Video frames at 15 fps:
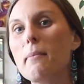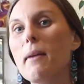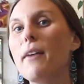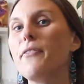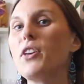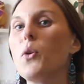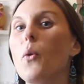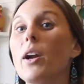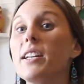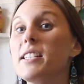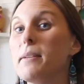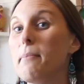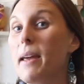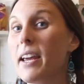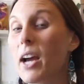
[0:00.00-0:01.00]
if you wanted
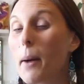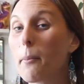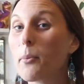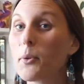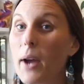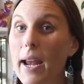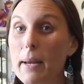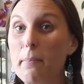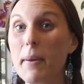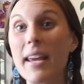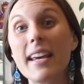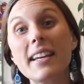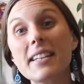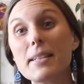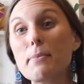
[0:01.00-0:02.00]
to make a bright
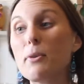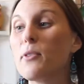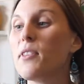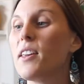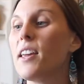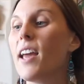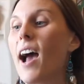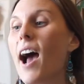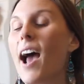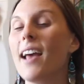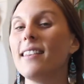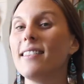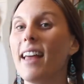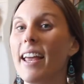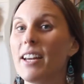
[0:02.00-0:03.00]
pink smoothie, I
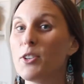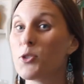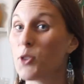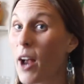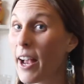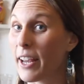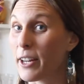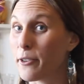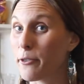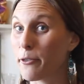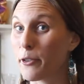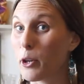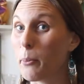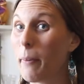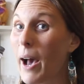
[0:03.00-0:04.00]
like
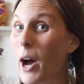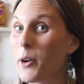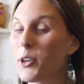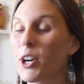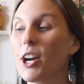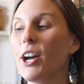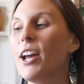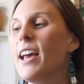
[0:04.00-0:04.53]
Dragonfruit Powder.